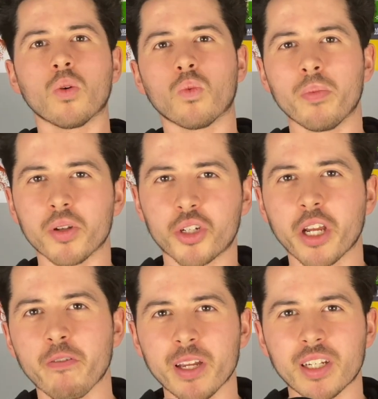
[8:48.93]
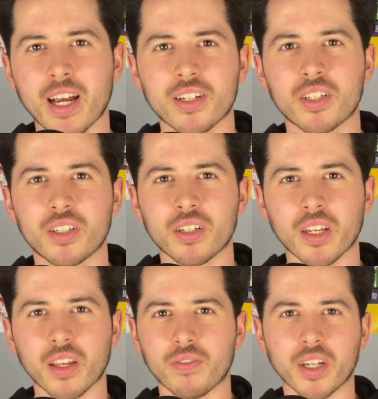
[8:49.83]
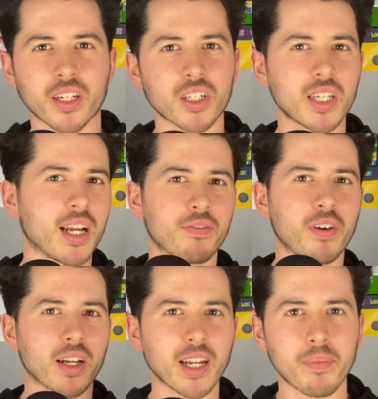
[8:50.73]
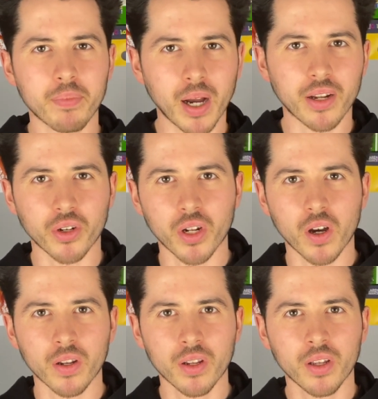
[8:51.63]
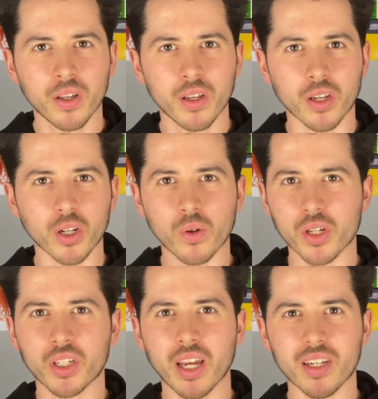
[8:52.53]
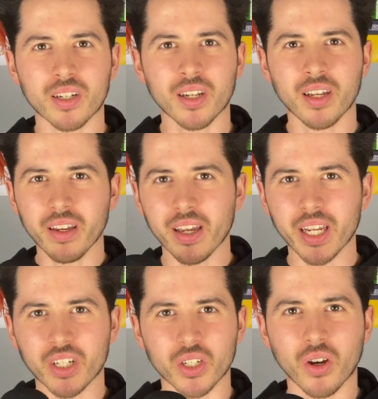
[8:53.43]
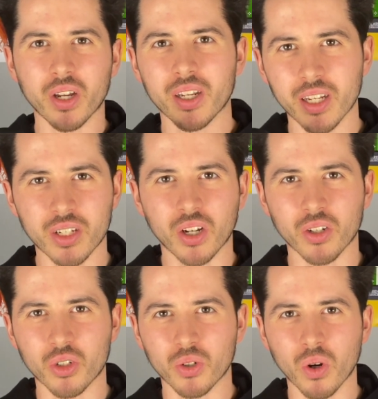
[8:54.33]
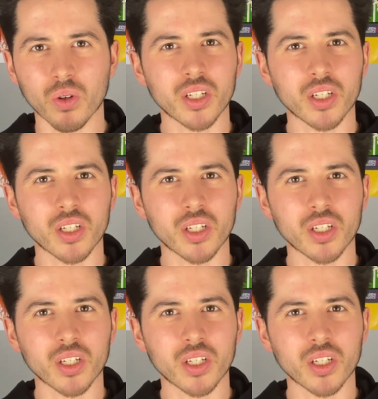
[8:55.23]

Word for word: When Moshiri is asked if they're going to sack Frank Lampard or not, you know, he says it's not in his control.